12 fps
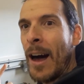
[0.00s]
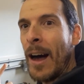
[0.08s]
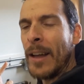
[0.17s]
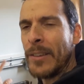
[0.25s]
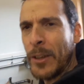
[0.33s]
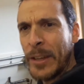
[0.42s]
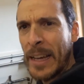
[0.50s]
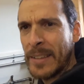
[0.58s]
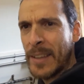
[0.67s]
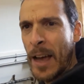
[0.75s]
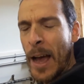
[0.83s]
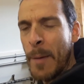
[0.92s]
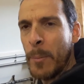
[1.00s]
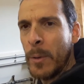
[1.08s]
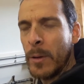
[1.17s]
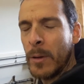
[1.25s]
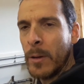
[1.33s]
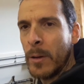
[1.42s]
Until next time,
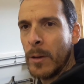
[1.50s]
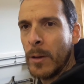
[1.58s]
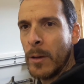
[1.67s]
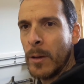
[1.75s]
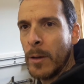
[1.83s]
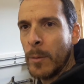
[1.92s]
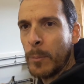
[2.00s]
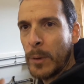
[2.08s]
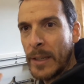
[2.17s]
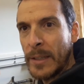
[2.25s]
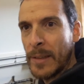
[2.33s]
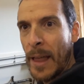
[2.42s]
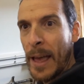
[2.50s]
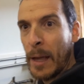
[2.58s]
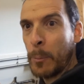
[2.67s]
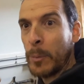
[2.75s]
please like,